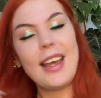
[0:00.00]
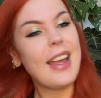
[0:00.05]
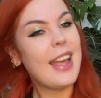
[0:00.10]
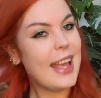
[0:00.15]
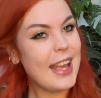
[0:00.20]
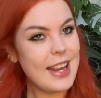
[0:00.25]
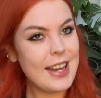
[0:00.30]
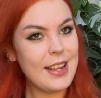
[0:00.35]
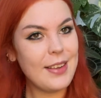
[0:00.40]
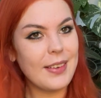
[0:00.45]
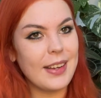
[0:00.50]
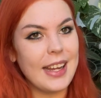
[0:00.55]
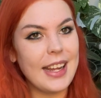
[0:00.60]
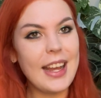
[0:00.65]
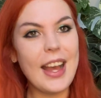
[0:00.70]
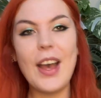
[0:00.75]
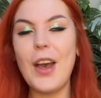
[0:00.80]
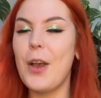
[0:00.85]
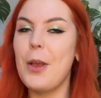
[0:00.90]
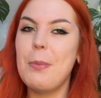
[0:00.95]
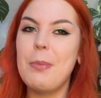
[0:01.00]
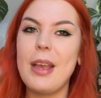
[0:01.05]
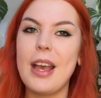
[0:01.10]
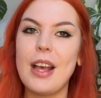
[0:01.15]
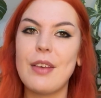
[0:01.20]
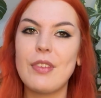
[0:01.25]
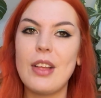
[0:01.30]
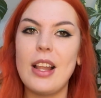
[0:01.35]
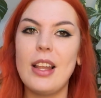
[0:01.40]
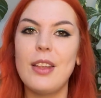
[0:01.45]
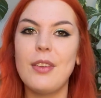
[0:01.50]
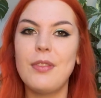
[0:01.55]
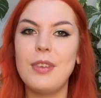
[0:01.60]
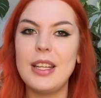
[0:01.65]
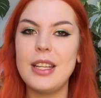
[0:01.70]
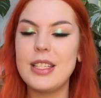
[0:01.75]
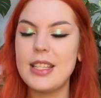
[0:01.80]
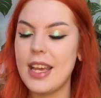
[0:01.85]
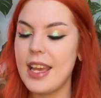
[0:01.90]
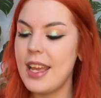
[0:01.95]
Anyway, I hope you have a lovely
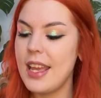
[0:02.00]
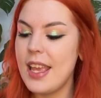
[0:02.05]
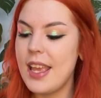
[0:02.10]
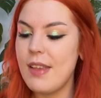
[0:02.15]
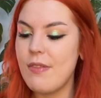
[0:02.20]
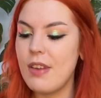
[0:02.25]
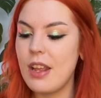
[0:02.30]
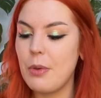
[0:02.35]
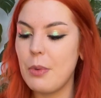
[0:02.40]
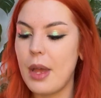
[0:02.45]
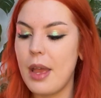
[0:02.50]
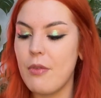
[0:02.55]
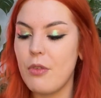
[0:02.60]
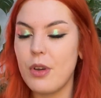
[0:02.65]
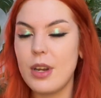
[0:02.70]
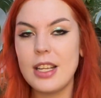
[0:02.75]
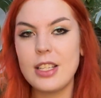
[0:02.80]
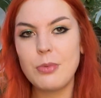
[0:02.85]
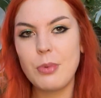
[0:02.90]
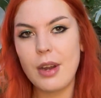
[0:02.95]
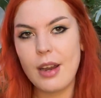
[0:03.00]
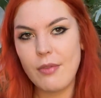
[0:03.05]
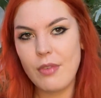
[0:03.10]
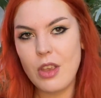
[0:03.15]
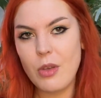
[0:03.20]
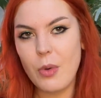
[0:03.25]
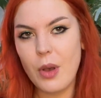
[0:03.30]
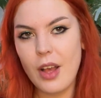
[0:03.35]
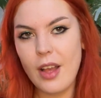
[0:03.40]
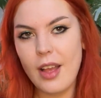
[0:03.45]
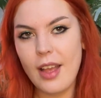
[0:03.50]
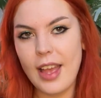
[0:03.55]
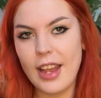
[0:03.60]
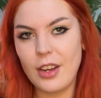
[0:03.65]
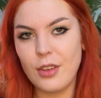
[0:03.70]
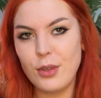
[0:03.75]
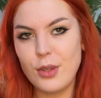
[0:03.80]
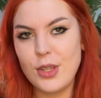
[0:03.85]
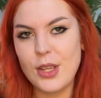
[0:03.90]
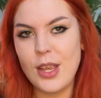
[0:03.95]
day, evening, whatever it is, wherever you are, and
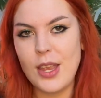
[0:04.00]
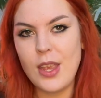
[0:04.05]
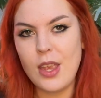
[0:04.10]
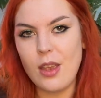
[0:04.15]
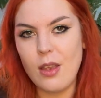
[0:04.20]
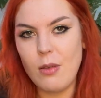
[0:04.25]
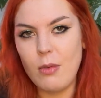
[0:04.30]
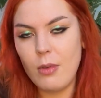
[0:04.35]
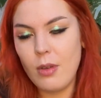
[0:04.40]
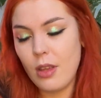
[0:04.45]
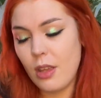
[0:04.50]
I'll see you